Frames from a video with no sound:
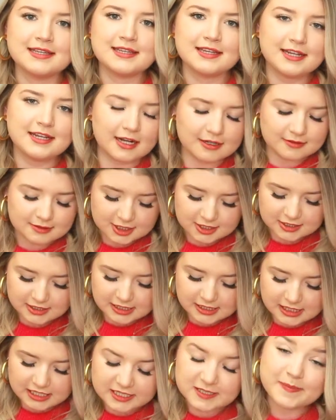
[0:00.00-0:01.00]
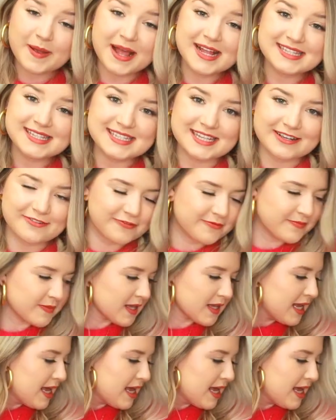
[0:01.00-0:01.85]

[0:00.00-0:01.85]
you know, she's a little expensive.